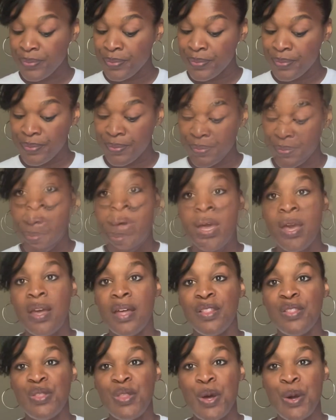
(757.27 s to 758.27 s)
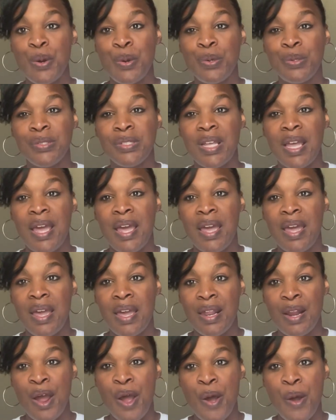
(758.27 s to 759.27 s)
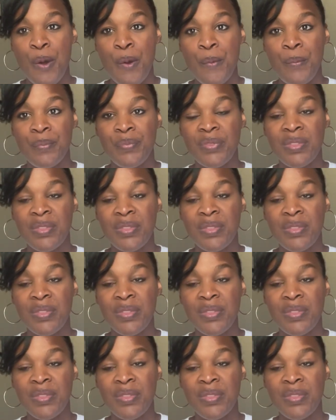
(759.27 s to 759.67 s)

Keep those at home.